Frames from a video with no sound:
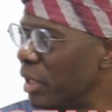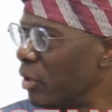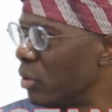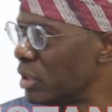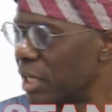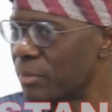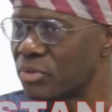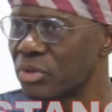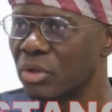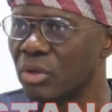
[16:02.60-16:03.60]
at all
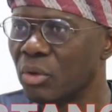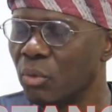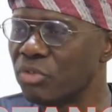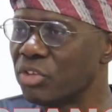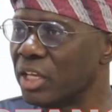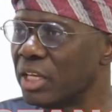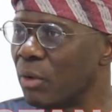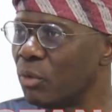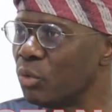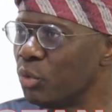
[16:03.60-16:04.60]
times. Once again, I
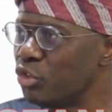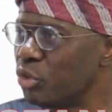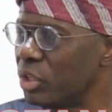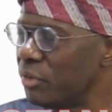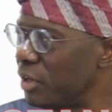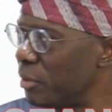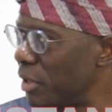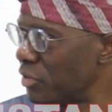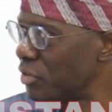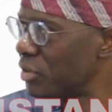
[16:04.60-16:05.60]
want to wish you all the very
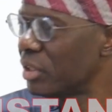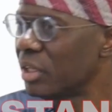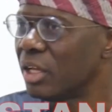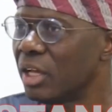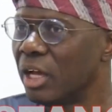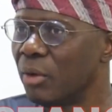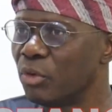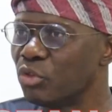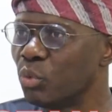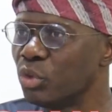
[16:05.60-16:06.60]
best. I
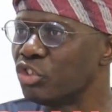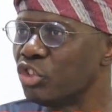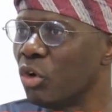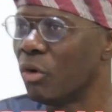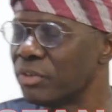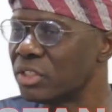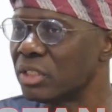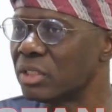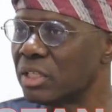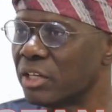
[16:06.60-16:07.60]
want to wish your
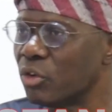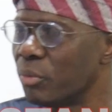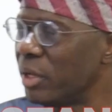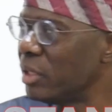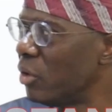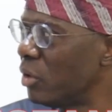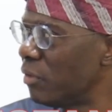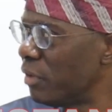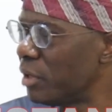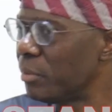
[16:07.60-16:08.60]
officers and your men all the
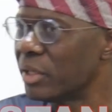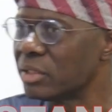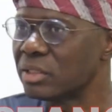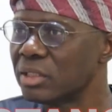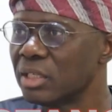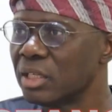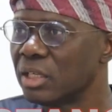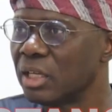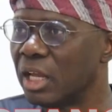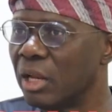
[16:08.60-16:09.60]
very best.
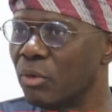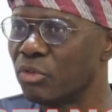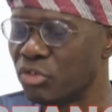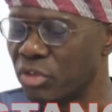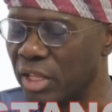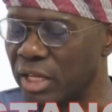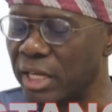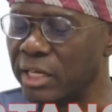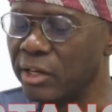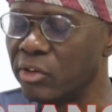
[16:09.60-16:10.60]
And I want to say that
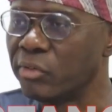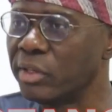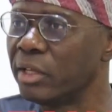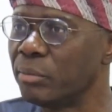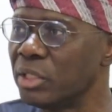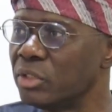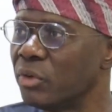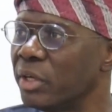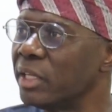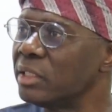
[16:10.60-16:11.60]
at the end of the day, please
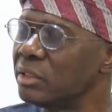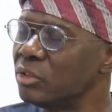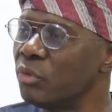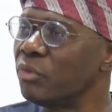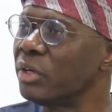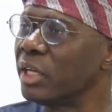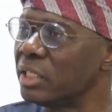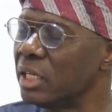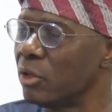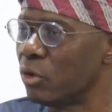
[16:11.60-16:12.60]
don't
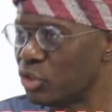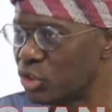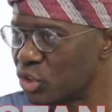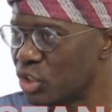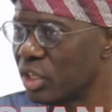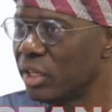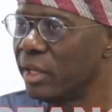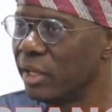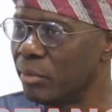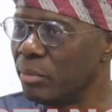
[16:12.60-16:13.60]
forget Lagos,
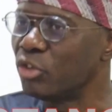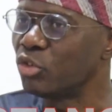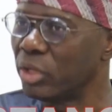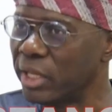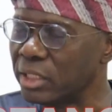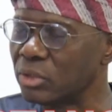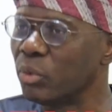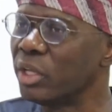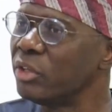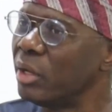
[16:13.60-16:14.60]
and make sure that
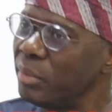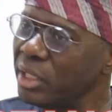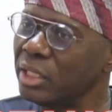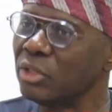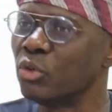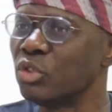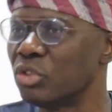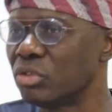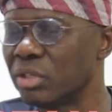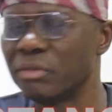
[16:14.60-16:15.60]
when you are making
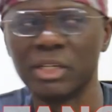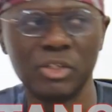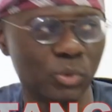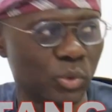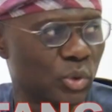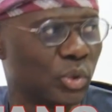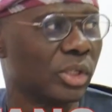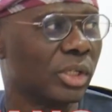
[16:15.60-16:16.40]
those revenues,